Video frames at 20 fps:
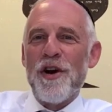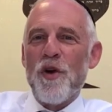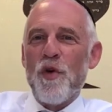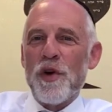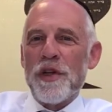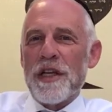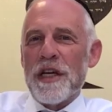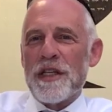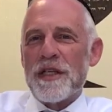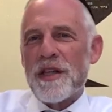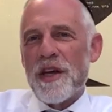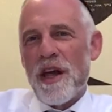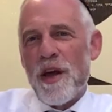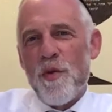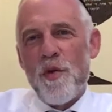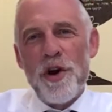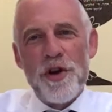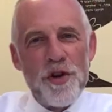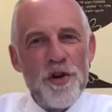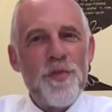when they say,
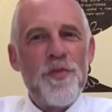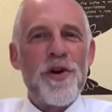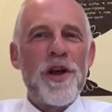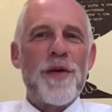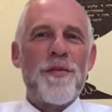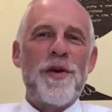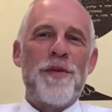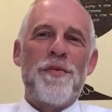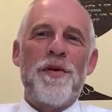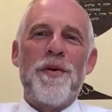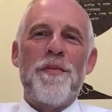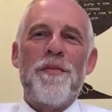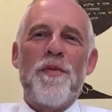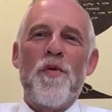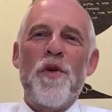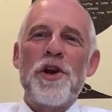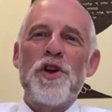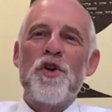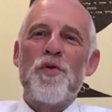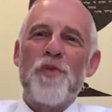"What do you bring me?
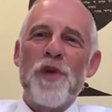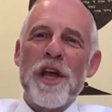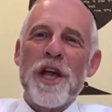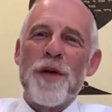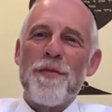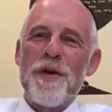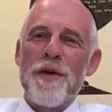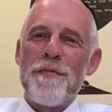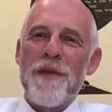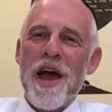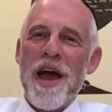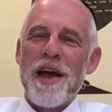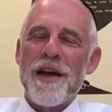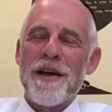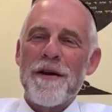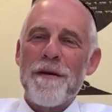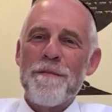What are you bringing me back?